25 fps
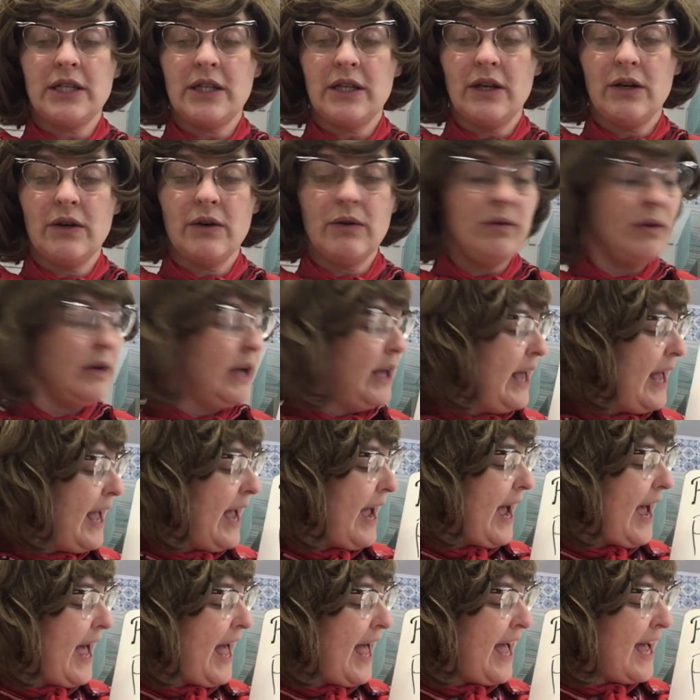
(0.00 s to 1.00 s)
to,
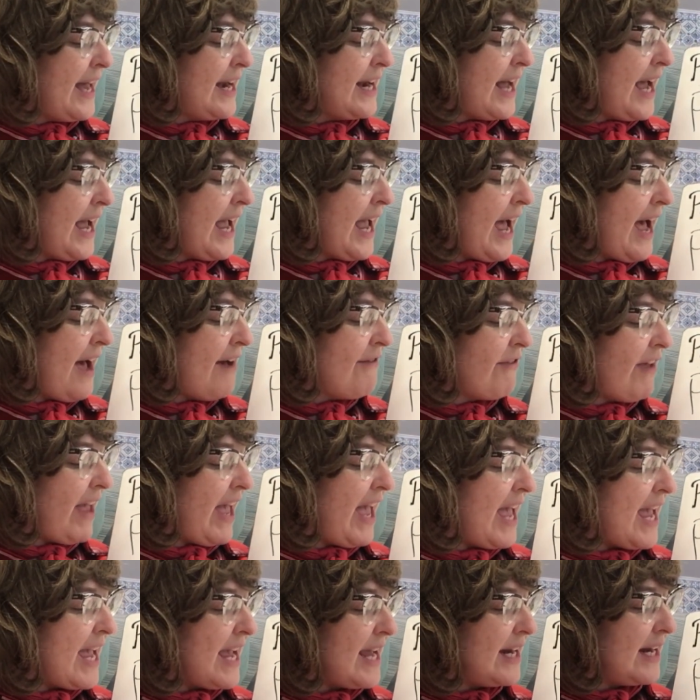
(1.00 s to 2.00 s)
and I have
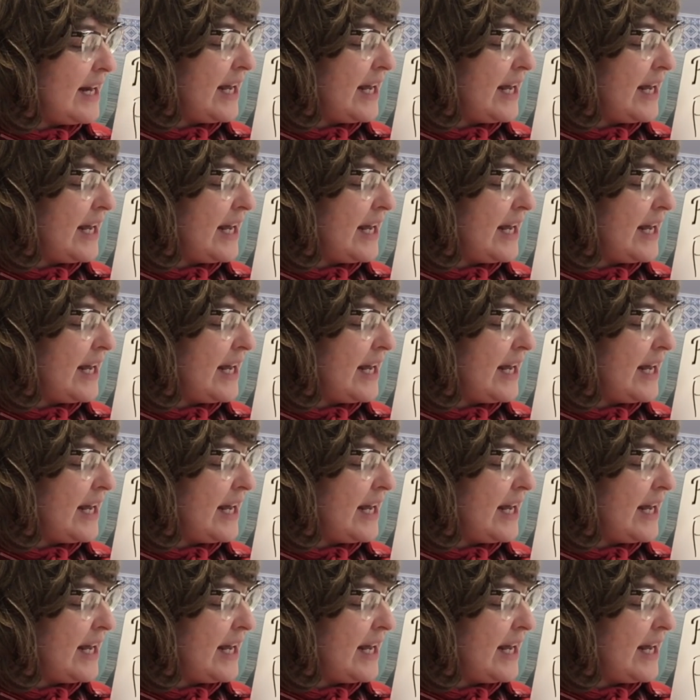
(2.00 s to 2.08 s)
8